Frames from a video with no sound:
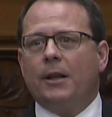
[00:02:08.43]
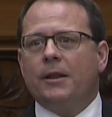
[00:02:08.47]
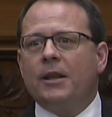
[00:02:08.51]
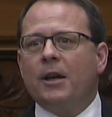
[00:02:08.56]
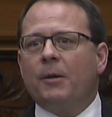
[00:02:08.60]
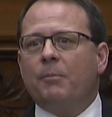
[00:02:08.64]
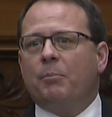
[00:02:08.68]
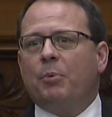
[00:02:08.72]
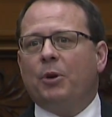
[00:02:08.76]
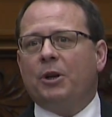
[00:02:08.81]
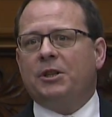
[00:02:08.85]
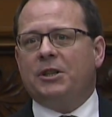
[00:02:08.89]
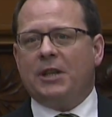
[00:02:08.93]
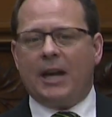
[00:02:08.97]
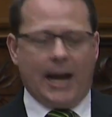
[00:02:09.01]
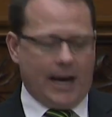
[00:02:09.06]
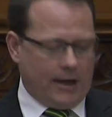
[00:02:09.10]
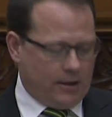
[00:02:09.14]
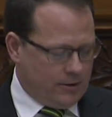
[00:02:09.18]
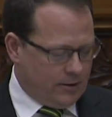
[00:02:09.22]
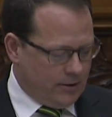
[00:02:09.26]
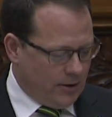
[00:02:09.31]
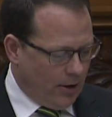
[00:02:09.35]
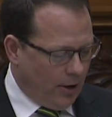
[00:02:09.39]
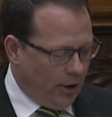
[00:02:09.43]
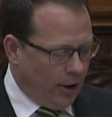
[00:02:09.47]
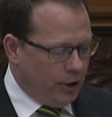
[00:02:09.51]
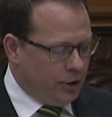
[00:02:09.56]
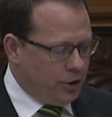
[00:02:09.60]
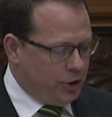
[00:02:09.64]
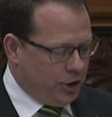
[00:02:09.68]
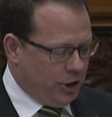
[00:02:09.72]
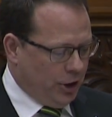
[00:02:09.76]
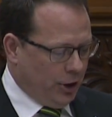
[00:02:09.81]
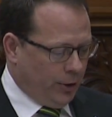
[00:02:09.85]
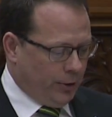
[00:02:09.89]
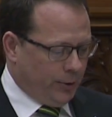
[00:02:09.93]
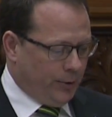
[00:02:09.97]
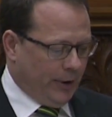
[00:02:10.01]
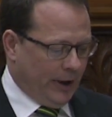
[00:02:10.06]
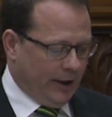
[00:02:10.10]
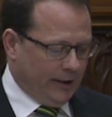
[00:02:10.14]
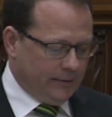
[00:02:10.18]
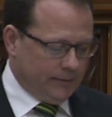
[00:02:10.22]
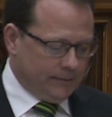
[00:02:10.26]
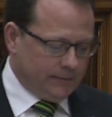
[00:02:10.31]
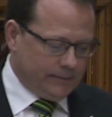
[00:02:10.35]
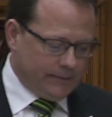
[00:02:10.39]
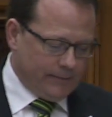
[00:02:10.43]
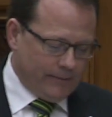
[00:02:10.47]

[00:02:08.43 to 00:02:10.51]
that protect our children.